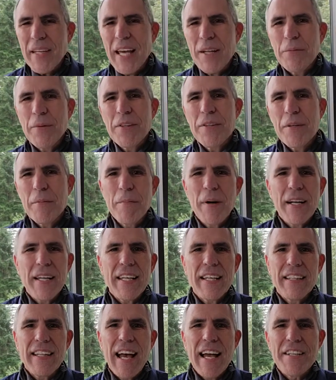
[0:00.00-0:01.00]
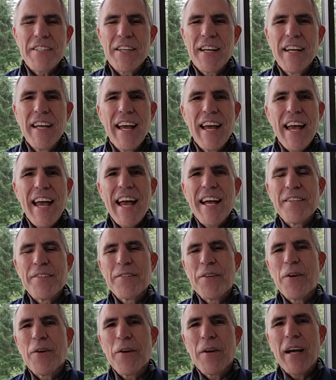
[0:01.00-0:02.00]
and with your buddy Elijah. And
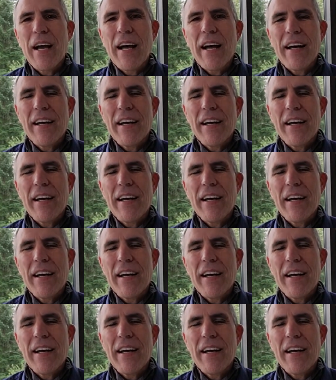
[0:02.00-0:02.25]
so